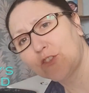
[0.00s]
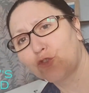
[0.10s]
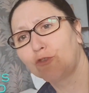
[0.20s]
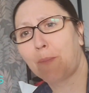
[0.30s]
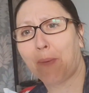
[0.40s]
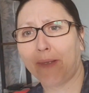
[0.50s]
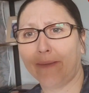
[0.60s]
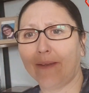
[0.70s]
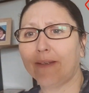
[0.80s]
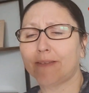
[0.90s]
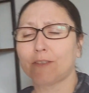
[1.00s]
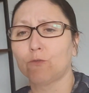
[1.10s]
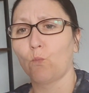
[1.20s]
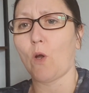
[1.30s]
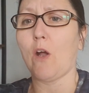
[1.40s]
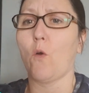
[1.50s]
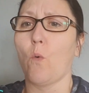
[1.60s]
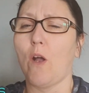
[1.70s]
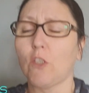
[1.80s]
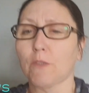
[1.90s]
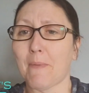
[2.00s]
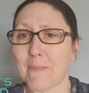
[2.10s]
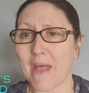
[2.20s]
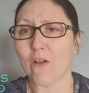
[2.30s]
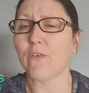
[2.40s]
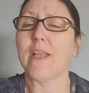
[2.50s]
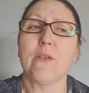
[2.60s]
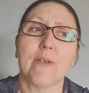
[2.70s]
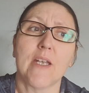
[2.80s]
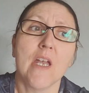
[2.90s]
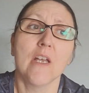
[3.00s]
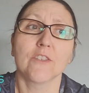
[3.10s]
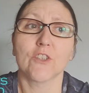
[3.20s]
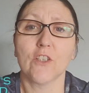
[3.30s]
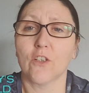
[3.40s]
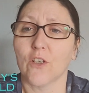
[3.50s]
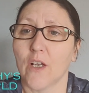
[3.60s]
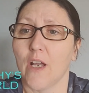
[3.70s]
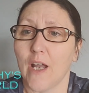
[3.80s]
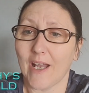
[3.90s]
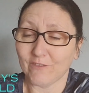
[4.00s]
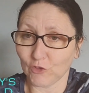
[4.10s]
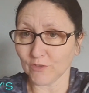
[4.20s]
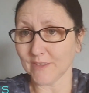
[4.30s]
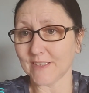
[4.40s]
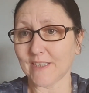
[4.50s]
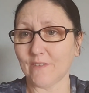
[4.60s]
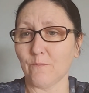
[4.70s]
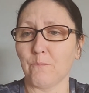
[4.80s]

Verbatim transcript: drip in there to water my mouth. Anyway, so I've done this